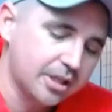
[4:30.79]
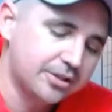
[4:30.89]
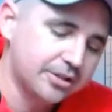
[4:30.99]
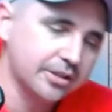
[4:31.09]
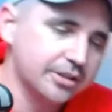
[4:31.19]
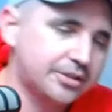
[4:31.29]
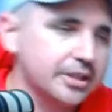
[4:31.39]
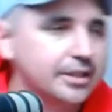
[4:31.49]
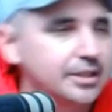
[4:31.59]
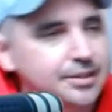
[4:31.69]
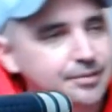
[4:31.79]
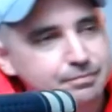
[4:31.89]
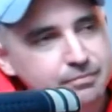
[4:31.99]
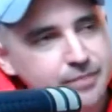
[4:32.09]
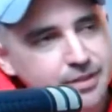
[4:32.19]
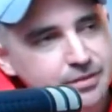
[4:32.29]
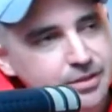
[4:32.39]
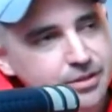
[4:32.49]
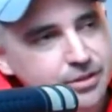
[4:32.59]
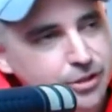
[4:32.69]
Do you think
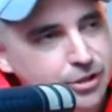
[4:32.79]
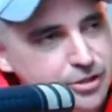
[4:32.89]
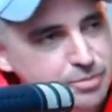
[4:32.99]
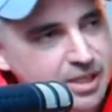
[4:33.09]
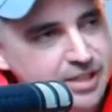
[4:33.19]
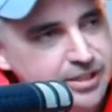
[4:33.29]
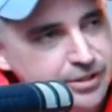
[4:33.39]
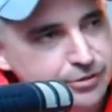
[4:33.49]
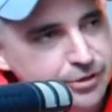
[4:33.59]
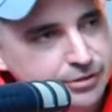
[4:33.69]
you're the hottest bartender in